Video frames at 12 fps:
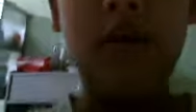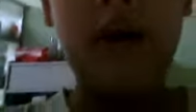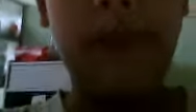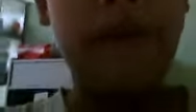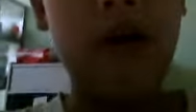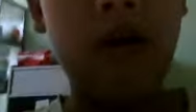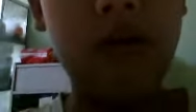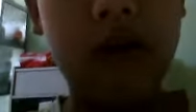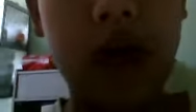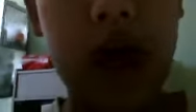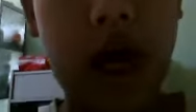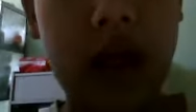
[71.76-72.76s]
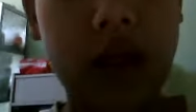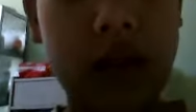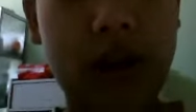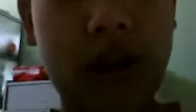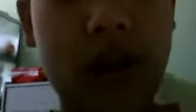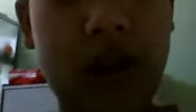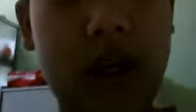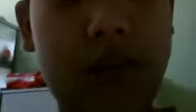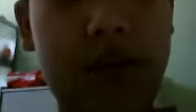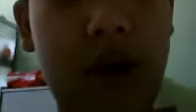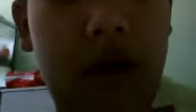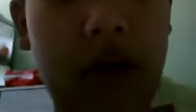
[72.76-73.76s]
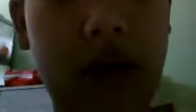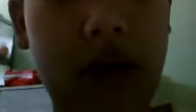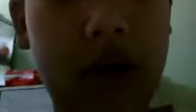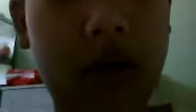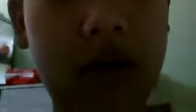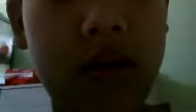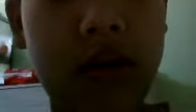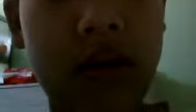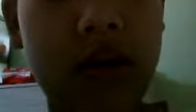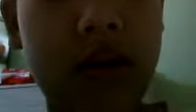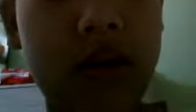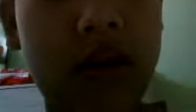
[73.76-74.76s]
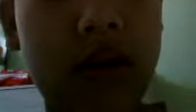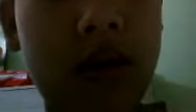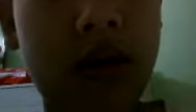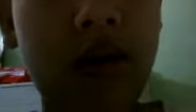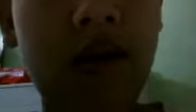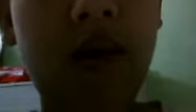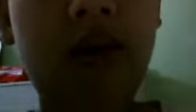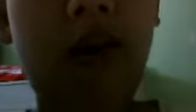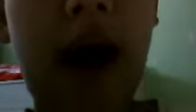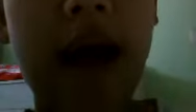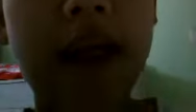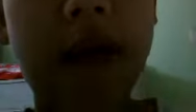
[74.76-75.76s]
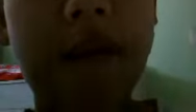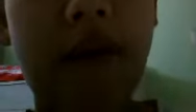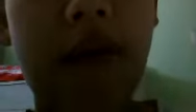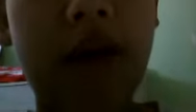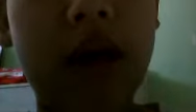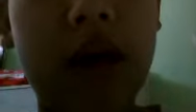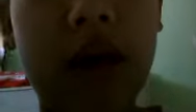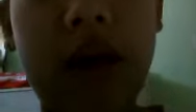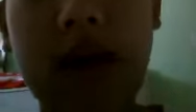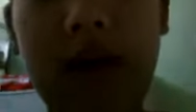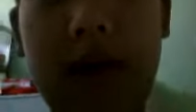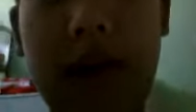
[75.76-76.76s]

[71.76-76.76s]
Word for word: my phone and it's broken. You know why is it broken?